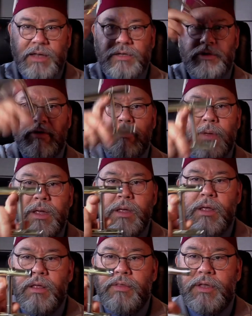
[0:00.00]
tube,
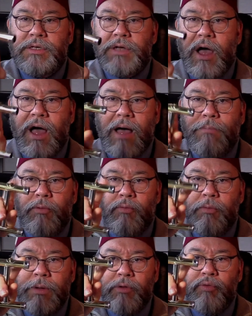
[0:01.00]
the top will
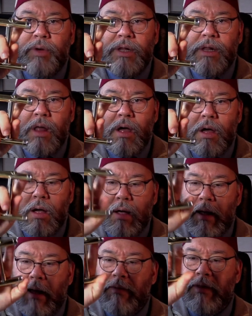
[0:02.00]
be really long,
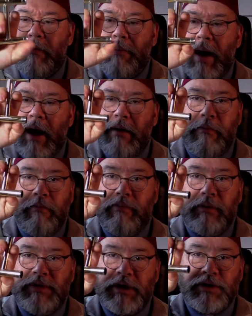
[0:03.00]
and then the bottom
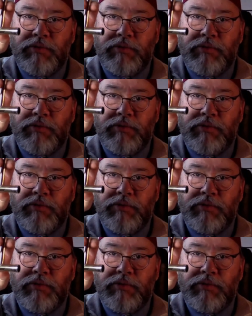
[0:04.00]
just